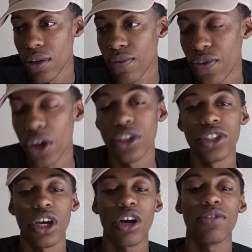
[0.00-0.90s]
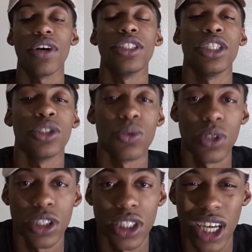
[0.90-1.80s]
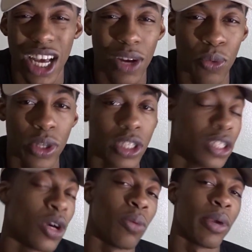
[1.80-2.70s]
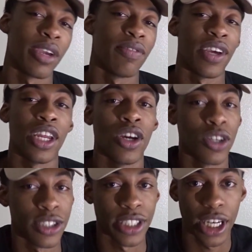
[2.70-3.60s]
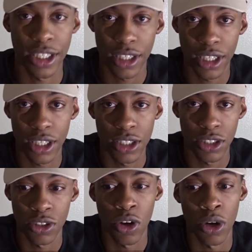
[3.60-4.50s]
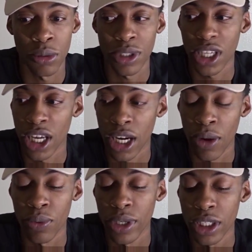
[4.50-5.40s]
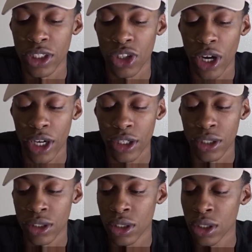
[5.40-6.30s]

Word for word: first off, I just want to say I really don't make videos like these, you know what I'm saying? I really try to